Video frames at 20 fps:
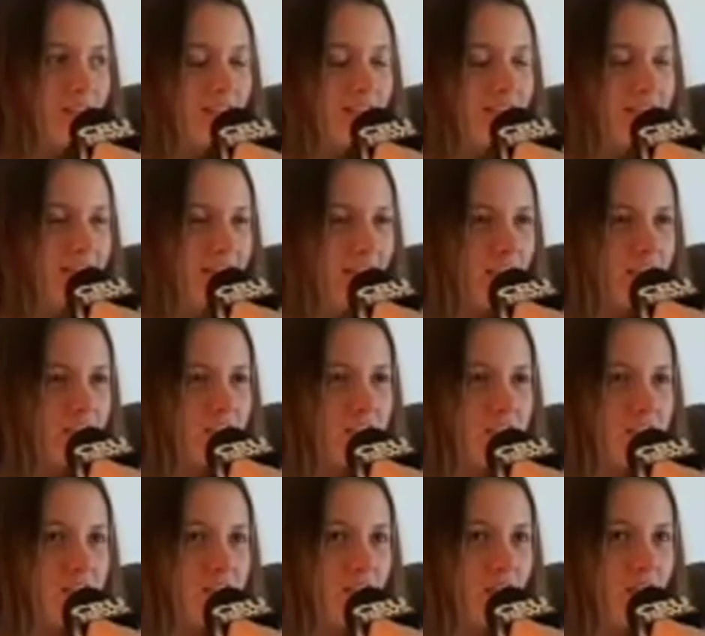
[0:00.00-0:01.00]

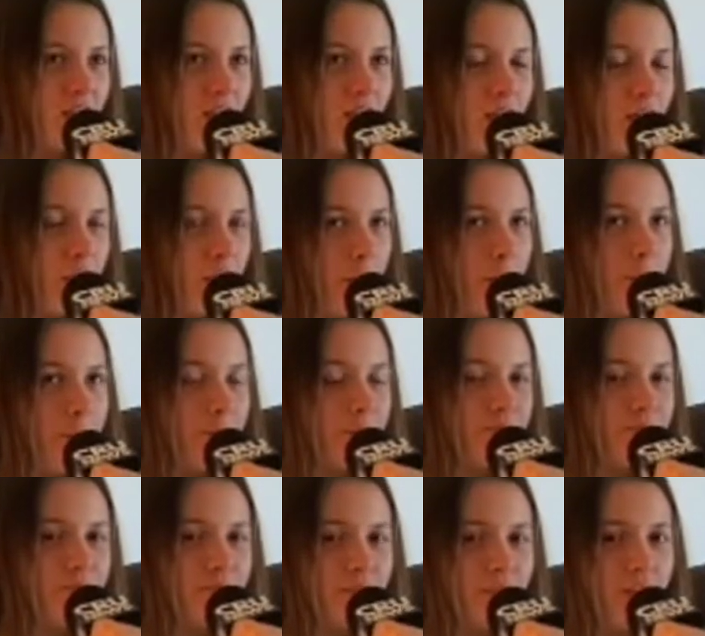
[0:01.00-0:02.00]
Yes,
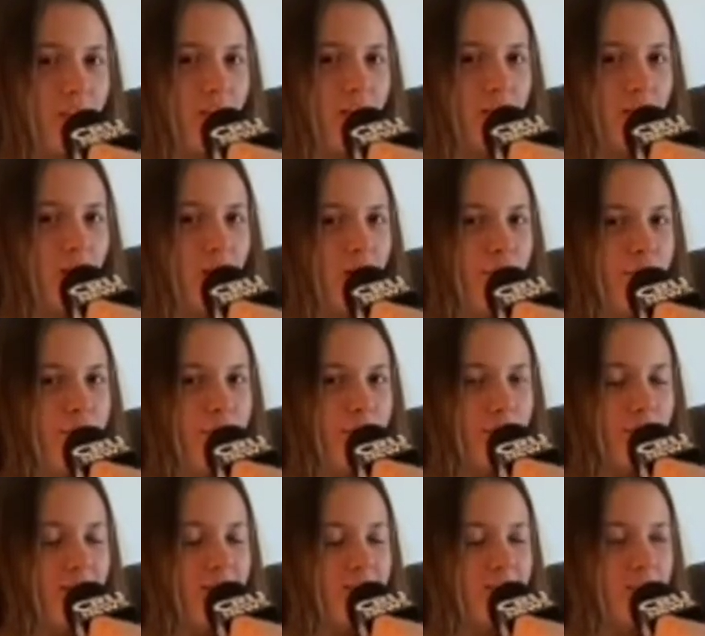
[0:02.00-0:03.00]
um, I love
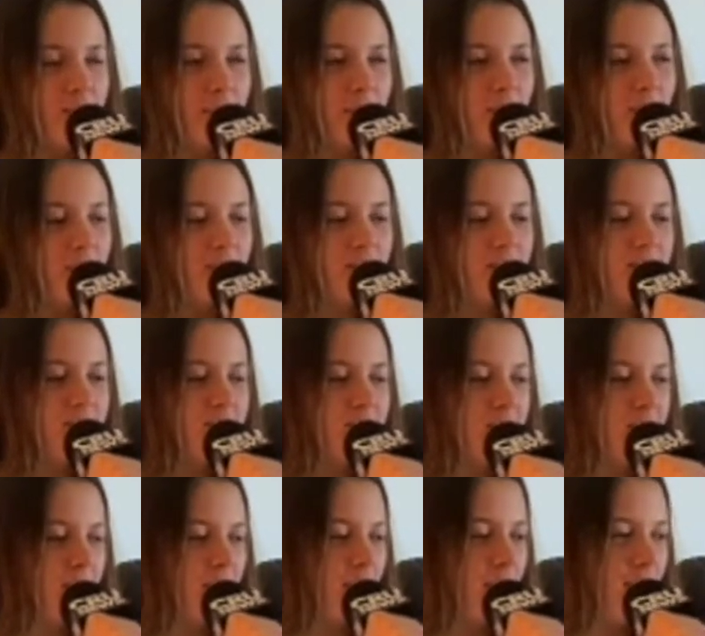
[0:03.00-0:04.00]
my teammates
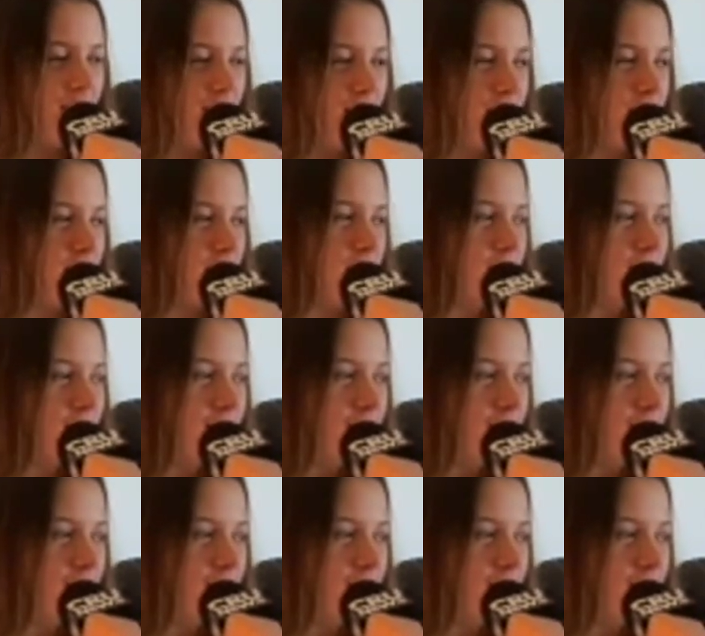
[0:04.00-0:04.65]
and